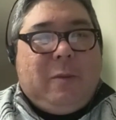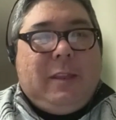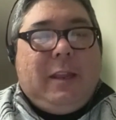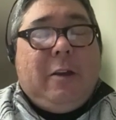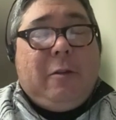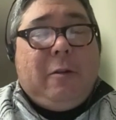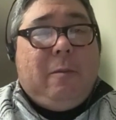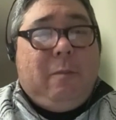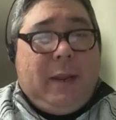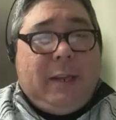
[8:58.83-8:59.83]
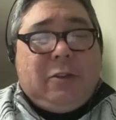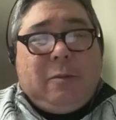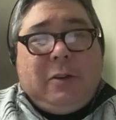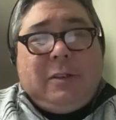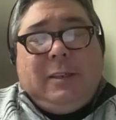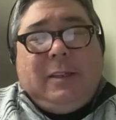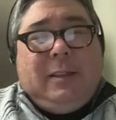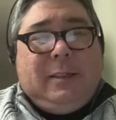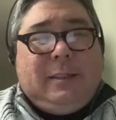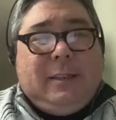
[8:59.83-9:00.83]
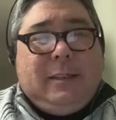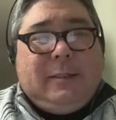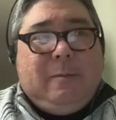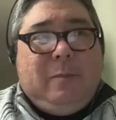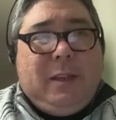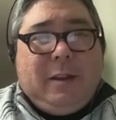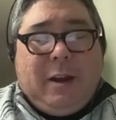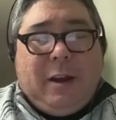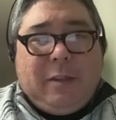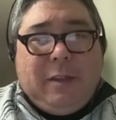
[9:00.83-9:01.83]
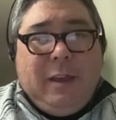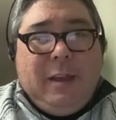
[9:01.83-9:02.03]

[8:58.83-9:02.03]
but the other major person in this is Mia Goth.